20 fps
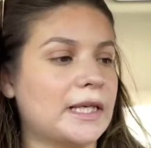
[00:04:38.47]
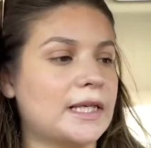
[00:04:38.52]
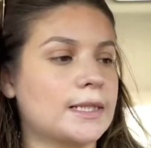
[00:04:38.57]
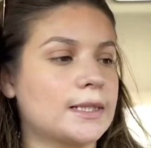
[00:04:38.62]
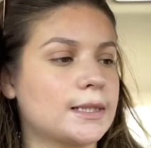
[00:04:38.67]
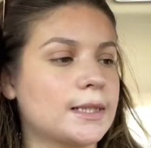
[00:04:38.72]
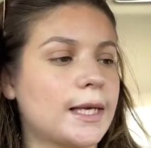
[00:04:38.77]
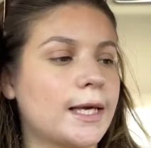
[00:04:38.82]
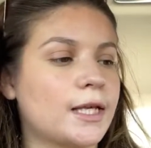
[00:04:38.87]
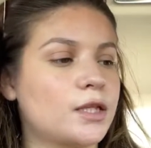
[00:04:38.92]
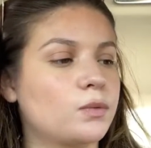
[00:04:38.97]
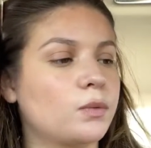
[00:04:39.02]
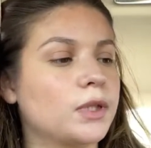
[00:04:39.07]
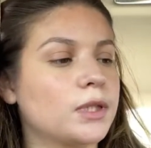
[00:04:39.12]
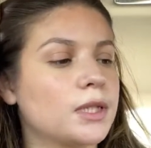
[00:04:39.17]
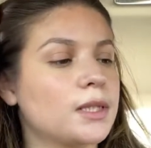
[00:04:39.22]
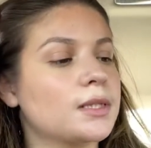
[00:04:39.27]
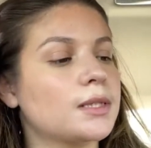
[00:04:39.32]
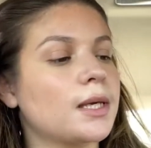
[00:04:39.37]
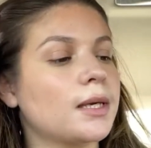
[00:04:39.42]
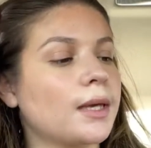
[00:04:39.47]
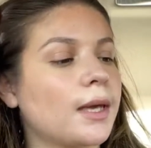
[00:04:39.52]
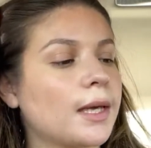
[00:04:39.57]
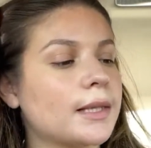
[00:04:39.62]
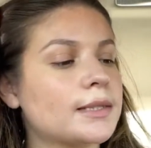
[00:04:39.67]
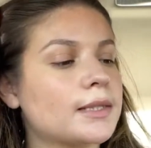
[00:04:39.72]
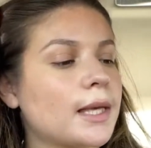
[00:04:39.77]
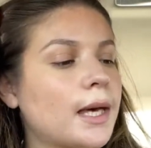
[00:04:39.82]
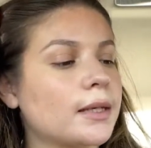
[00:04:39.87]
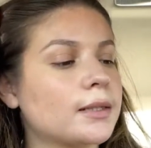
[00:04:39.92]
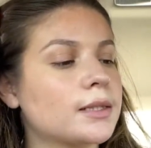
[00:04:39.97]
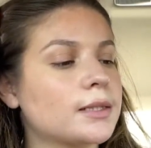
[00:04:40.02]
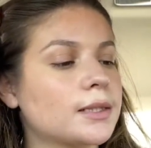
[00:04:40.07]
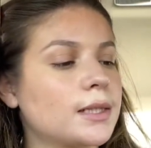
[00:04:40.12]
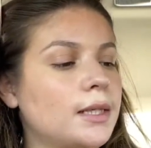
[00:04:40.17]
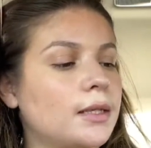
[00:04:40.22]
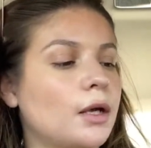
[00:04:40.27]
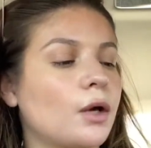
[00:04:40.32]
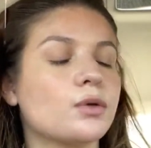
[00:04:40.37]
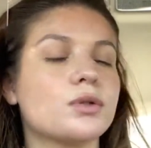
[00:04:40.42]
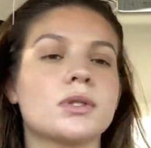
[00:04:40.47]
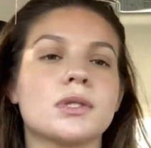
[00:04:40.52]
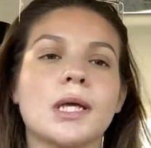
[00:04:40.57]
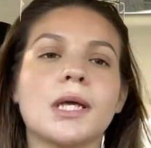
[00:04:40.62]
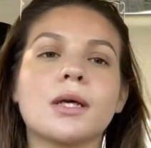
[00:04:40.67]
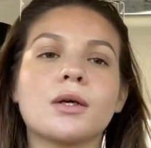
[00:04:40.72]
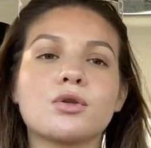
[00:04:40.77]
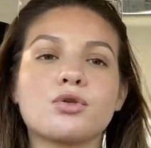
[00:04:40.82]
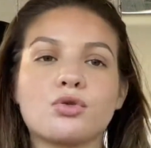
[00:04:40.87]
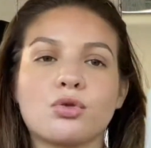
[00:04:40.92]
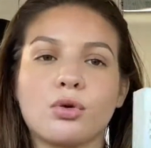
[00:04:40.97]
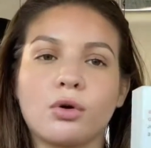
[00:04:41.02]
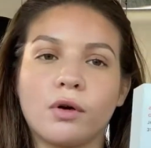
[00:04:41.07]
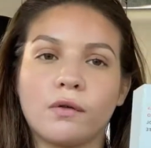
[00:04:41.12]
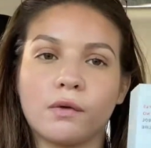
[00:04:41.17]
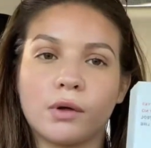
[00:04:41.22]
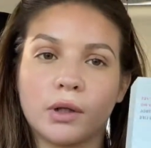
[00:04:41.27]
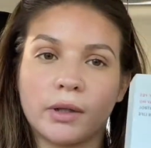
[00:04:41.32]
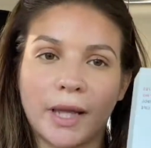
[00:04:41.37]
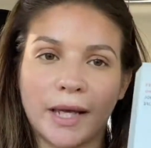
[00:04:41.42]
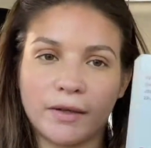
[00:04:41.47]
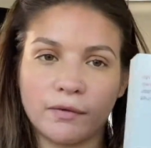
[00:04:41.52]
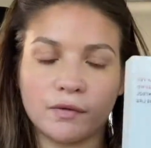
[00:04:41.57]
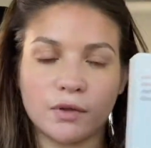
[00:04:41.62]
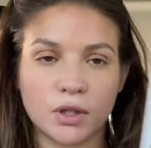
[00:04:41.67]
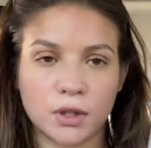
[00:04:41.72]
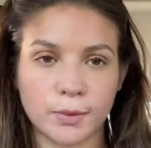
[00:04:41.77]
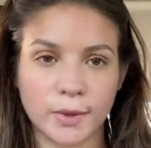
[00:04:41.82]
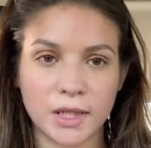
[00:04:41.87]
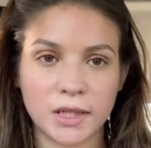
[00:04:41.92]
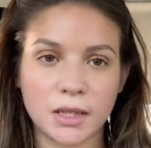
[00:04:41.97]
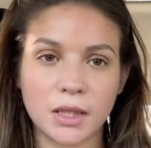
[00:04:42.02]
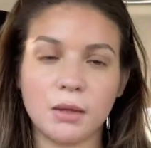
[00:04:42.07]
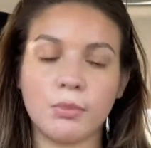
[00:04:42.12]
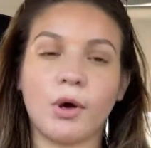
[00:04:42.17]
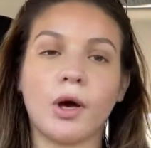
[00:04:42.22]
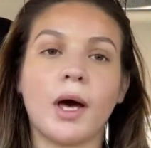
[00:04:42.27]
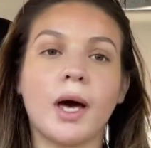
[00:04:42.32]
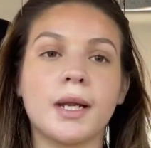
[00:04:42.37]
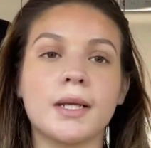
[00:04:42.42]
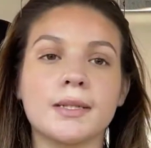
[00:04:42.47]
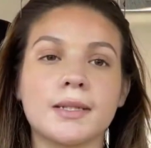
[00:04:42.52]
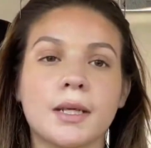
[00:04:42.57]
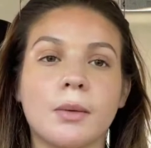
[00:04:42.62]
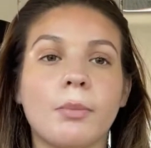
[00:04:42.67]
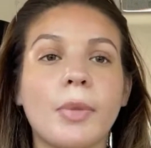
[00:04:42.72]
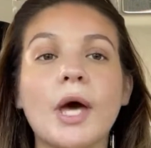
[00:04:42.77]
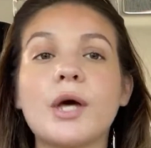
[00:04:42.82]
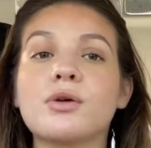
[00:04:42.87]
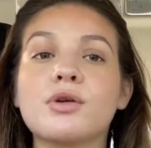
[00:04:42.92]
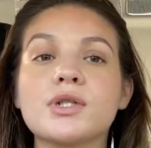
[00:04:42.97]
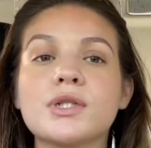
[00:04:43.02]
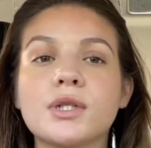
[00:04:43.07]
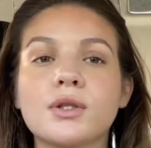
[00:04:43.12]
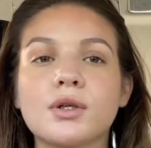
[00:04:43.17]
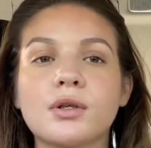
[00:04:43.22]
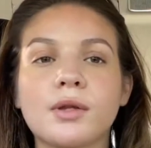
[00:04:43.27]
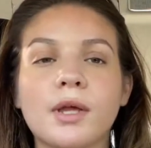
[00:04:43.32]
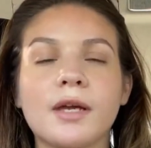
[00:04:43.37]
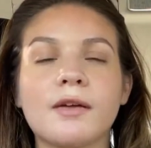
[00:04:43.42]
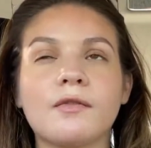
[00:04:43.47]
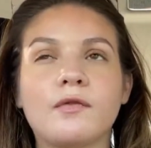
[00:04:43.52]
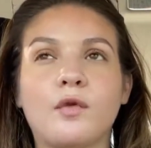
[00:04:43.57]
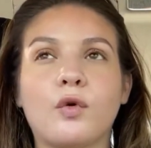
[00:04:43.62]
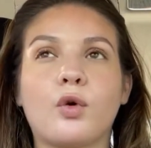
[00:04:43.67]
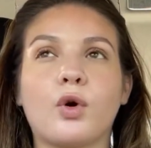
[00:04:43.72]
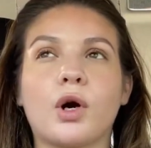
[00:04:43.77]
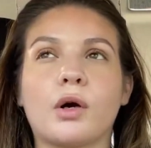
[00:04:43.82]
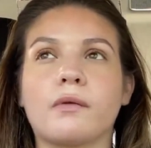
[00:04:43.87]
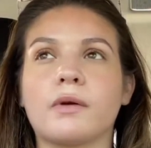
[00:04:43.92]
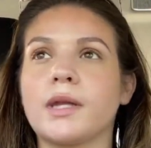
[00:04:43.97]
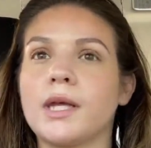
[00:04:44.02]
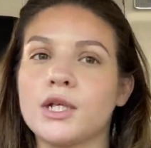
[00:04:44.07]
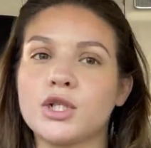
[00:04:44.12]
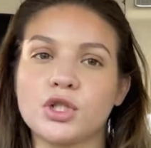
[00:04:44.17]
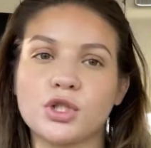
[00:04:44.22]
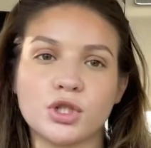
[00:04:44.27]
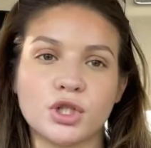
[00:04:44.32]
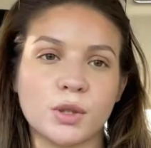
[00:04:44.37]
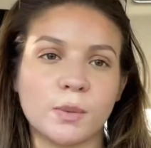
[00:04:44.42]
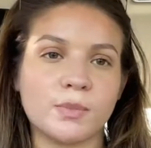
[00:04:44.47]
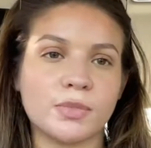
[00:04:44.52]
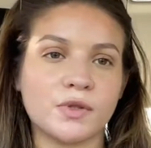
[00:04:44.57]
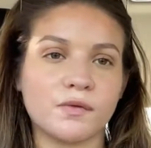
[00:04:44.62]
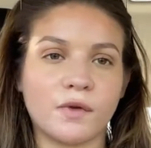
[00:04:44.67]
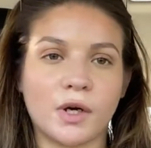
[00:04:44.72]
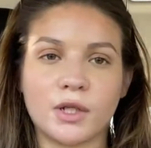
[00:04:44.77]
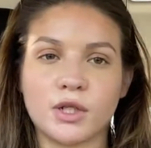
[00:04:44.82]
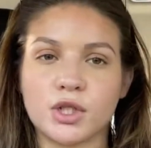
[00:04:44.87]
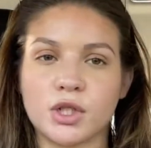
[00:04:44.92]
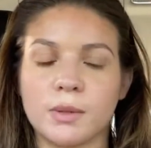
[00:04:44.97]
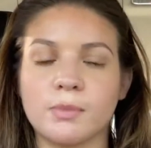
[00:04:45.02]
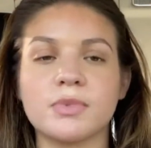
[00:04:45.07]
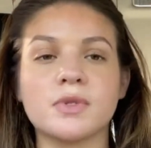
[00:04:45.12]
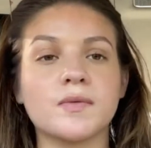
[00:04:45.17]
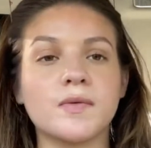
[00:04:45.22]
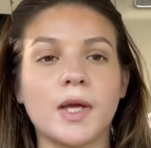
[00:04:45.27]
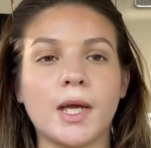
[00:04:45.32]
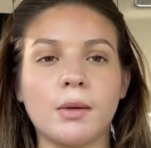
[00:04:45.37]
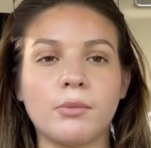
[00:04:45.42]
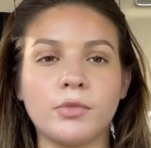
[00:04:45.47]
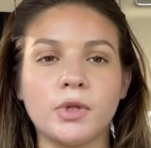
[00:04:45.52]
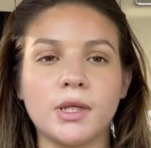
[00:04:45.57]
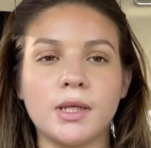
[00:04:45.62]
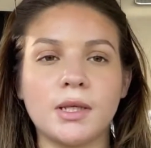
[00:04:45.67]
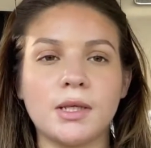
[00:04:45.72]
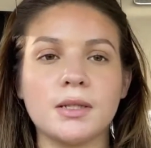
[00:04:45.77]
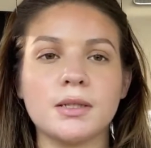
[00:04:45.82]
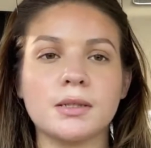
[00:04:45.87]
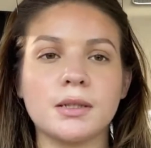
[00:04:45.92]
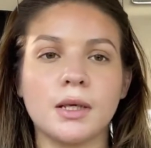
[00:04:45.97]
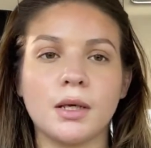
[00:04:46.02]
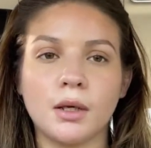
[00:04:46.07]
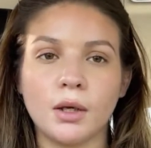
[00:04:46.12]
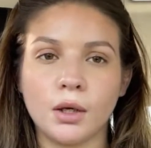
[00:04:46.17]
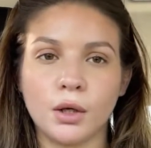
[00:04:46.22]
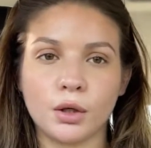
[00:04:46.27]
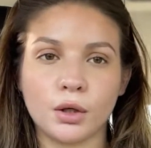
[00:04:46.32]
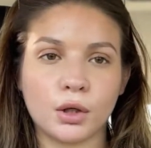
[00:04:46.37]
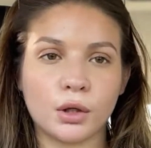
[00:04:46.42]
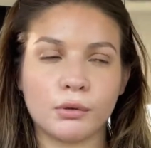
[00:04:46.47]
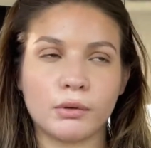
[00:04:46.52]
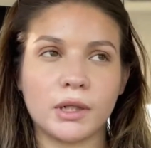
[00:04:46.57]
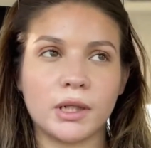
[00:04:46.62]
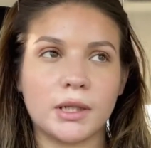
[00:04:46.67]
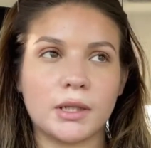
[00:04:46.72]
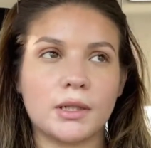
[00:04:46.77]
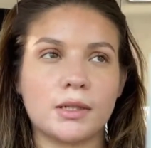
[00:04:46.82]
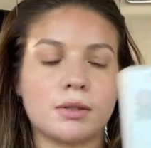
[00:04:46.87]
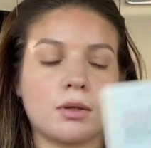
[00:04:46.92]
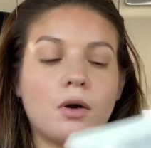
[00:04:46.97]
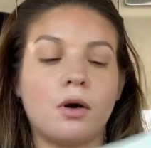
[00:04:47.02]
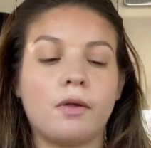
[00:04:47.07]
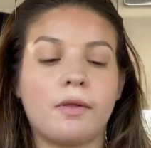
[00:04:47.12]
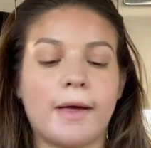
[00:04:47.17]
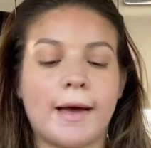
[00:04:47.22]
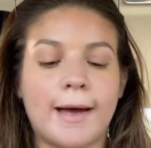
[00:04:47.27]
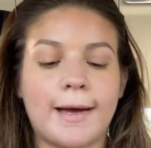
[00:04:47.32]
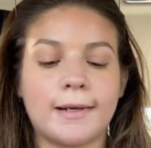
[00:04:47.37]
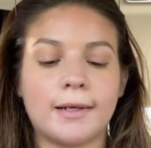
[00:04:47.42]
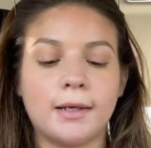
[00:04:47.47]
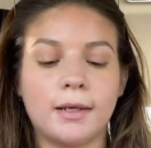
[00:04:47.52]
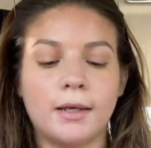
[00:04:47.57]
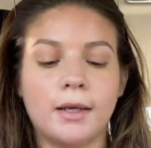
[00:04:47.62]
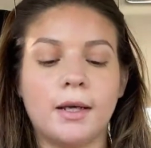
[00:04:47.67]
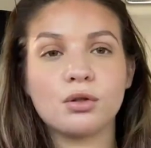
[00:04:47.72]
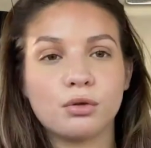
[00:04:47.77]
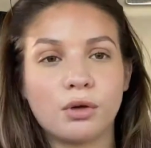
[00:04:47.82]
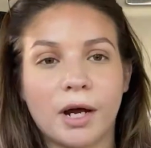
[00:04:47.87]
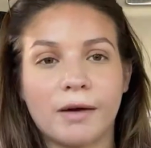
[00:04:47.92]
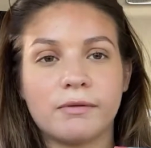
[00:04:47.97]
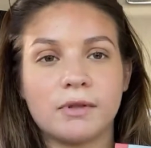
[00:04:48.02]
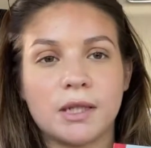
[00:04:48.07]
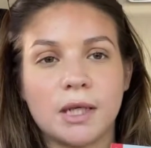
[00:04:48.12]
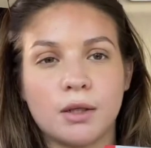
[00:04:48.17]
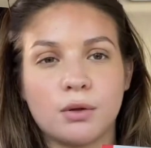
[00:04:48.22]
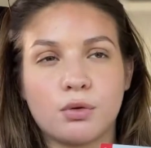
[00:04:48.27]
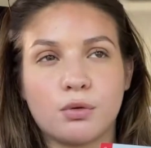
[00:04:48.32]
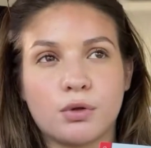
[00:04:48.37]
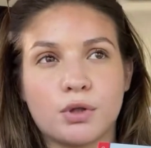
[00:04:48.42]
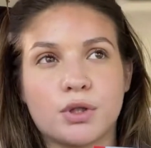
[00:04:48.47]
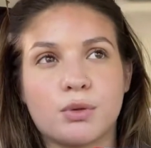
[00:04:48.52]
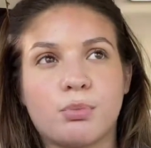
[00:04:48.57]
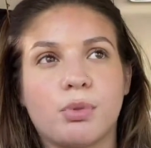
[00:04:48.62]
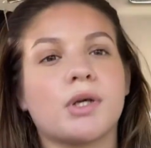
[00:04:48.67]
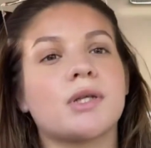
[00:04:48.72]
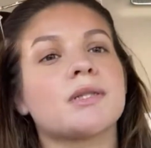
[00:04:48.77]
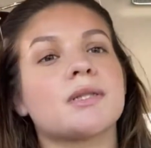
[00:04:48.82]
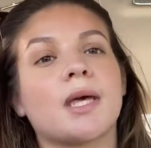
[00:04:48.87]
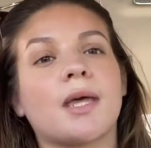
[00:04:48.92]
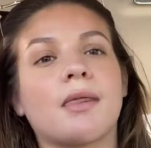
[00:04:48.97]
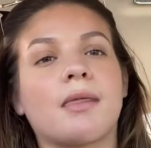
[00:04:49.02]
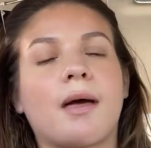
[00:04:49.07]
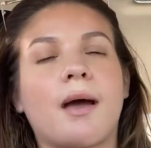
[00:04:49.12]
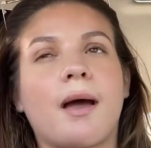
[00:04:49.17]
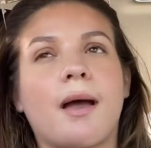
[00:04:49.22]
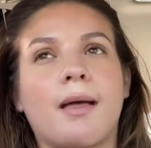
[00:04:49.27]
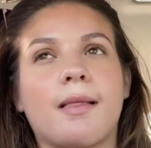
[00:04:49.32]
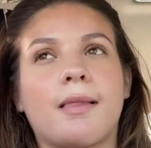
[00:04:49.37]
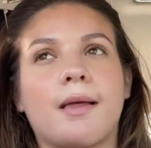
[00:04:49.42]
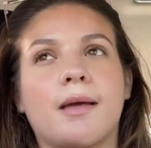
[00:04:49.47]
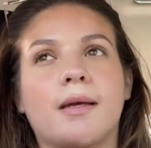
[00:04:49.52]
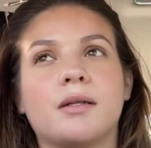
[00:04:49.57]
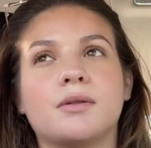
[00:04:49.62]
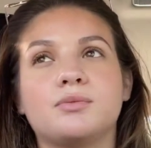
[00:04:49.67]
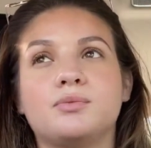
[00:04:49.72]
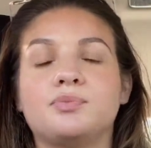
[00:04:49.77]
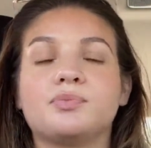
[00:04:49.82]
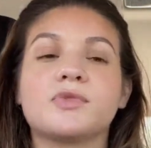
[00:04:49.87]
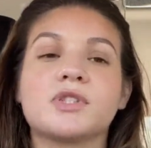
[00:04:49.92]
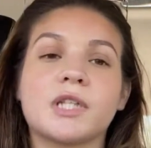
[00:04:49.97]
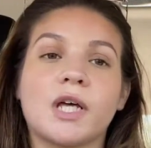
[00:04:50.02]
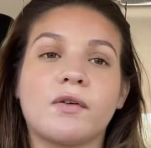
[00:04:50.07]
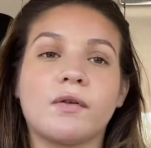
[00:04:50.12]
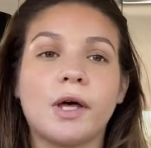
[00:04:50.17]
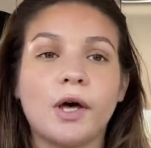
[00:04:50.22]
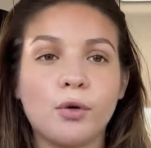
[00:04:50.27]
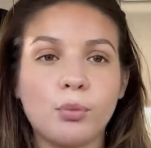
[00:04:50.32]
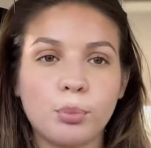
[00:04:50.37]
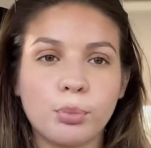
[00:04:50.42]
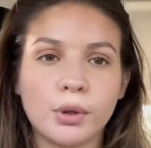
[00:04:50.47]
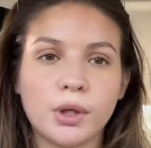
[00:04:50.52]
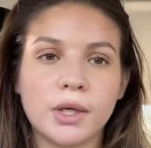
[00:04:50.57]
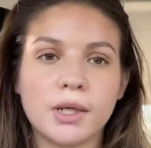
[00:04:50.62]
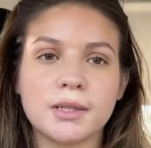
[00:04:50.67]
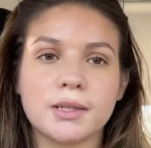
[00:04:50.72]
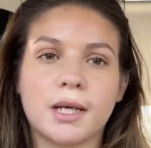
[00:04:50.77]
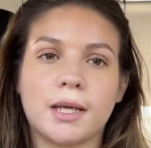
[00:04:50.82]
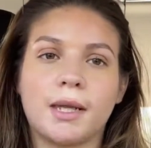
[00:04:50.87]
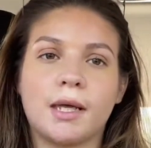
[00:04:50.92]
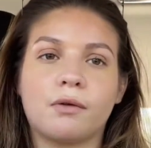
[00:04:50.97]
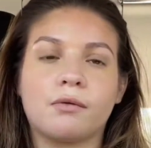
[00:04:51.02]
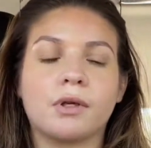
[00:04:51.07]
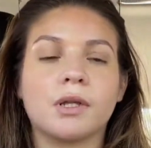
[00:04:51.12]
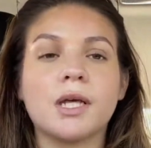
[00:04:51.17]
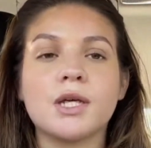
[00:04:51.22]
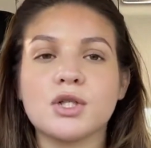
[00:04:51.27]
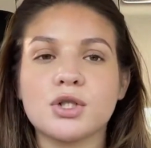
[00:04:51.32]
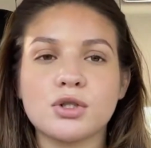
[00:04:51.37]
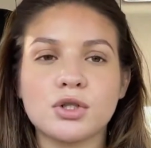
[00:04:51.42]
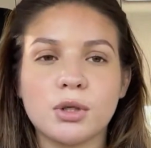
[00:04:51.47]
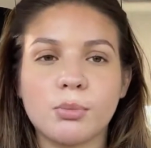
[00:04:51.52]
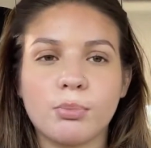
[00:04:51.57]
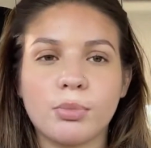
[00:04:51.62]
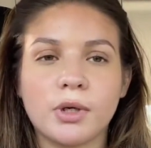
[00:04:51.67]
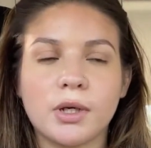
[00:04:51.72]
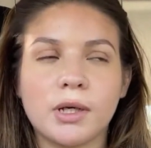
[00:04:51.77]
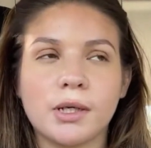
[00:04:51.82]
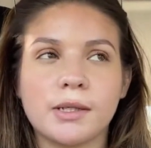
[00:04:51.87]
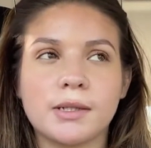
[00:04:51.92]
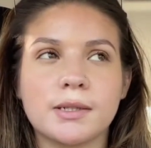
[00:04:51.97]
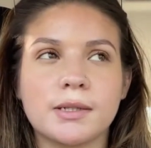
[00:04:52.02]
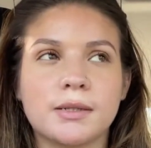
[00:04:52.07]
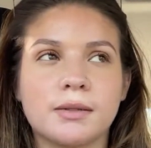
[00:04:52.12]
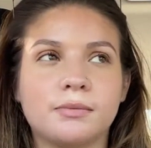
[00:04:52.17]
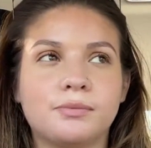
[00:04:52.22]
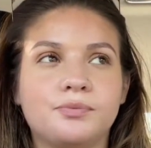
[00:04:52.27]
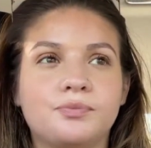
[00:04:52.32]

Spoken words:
It says when to say yes, how to say no to take control of your life. So it's basically about how to set boundaries in your life for relationships, friendships, families, careers, all that. I gravitate towards books like that. I like self-help books. I like relationship books.